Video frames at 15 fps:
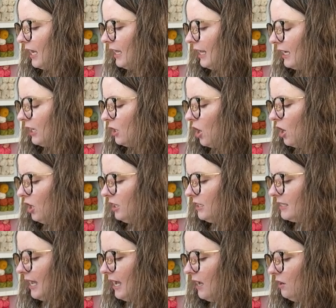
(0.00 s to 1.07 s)
like an R
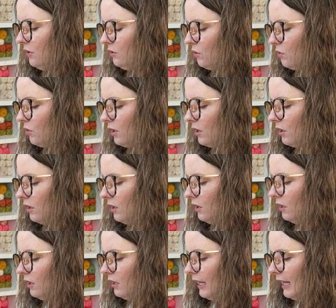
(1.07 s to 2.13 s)
sound or
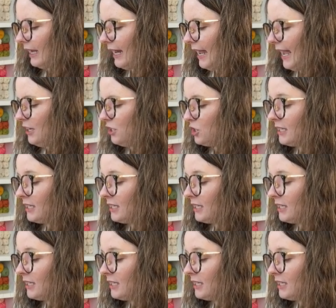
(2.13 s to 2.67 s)
like an H?